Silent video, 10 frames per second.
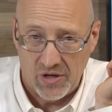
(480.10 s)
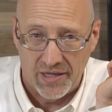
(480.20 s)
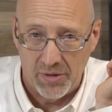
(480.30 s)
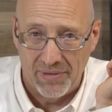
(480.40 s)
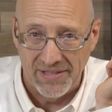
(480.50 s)

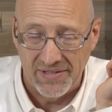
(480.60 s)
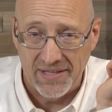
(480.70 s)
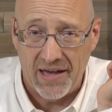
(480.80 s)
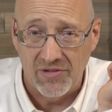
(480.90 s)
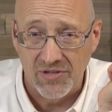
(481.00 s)
not going to bless
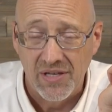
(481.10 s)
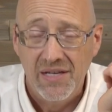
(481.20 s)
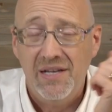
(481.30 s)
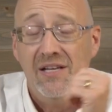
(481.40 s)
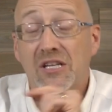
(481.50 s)
his house.
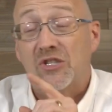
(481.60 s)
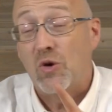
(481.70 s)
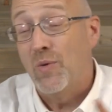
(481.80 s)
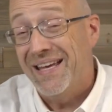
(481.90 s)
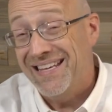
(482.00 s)

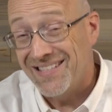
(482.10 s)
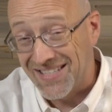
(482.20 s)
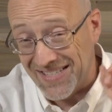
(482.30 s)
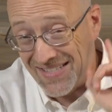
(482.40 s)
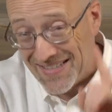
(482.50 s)
So
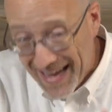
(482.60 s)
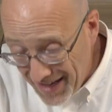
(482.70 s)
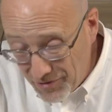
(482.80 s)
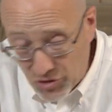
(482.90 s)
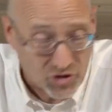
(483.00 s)

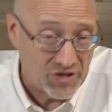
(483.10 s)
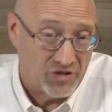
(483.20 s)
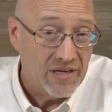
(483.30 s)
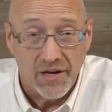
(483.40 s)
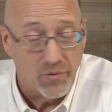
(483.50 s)
instead of
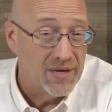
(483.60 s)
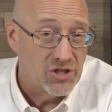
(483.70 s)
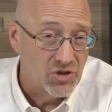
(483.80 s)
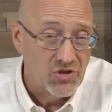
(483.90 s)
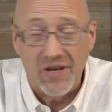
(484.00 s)
trusting in
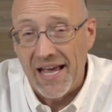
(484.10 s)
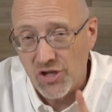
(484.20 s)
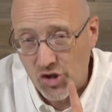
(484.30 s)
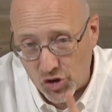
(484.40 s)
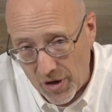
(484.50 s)
riches
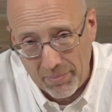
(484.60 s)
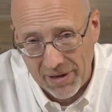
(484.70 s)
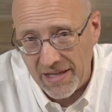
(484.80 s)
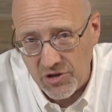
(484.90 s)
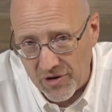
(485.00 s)
and
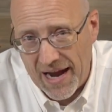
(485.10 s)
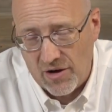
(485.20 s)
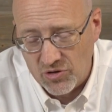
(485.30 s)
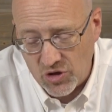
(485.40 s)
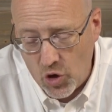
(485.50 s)
troubling your
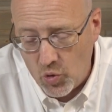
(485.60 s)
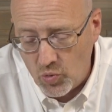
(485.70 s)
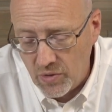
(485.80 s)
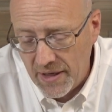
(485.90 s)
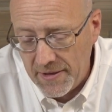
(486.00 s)

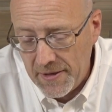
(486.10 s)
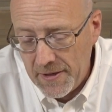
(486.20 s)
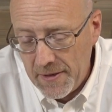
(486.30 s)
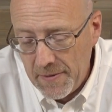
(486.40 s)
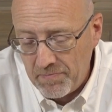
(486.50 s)
household,
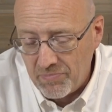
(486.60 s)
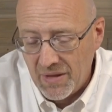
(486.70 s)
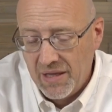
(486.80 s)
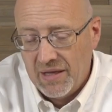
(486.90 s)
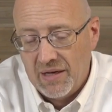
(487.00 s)

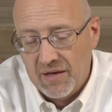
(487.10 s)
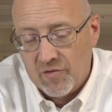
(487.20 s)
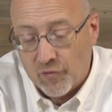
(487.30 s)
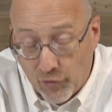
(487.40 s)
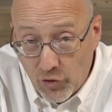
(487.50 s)

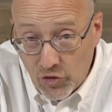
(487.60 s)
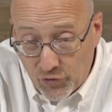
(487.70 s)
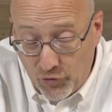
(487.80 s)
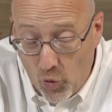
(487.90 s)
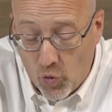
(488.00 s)

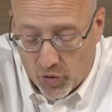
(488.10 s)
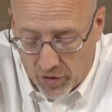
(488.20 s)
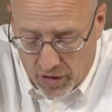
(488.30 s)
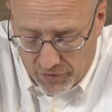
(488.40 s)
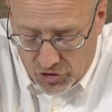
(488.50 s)
verse
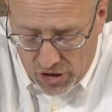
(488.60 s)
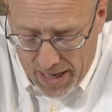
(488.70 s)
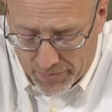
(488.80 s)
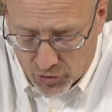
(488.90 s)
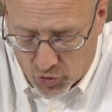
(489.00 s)
4 of
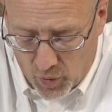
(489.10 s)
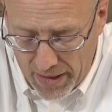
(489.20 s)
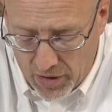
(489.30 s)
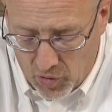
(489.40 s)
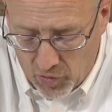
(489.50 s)
chapter
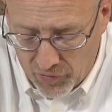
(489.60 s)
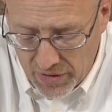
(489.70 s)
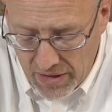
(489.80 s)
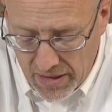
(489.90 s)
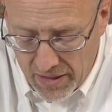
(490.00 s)
12,
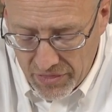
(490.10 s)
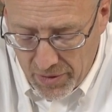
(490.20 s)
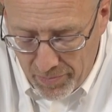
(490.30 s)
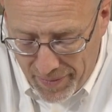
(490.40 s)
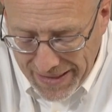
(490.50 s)

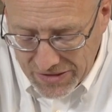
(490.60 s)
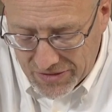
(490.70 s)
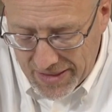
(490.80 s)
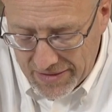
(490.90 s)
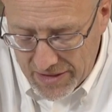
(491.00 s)
the
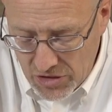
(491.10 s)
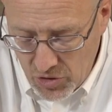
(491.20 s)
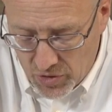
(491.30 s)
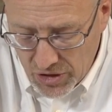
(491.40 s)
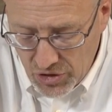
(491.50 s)
best thing that
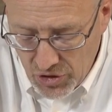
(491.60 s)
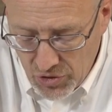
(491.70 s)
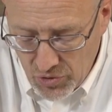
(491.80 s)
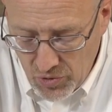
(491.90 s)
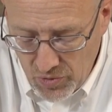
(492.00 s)
you can
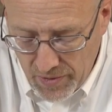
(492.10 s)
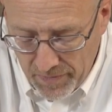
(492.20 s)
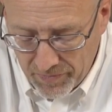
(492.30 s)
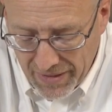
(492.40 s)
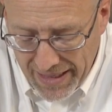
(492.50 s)
do
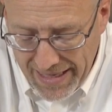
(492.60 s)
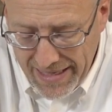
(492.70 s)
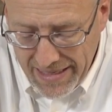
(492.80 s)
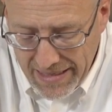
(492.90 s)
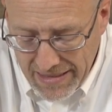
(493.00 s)

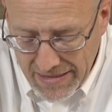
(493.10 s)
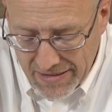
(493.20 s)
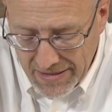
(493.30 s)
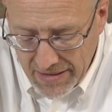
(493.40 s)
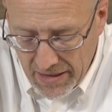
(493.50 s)

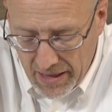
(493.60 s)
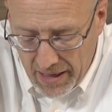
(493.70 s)
is